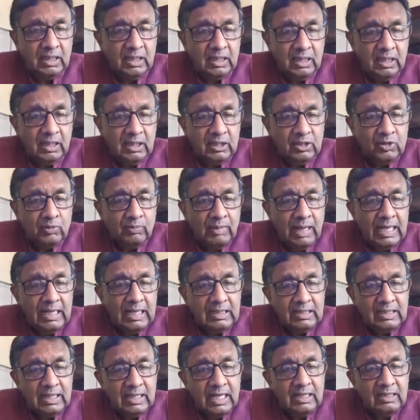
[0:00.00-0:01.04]
to
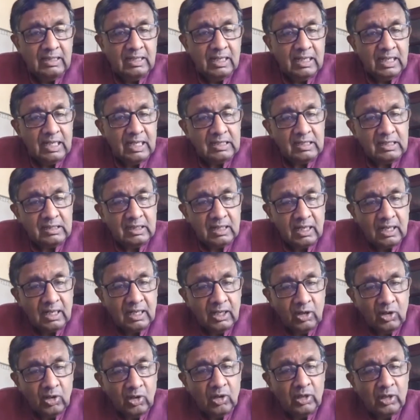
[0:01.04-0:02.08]
maintain the necessary
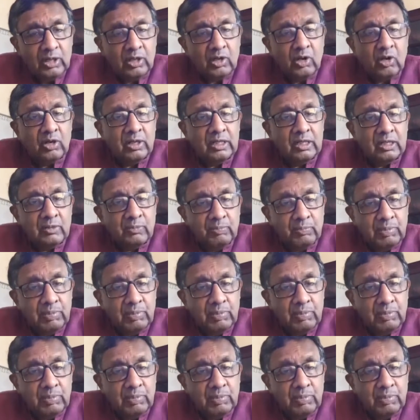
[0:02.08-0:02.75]
law and order,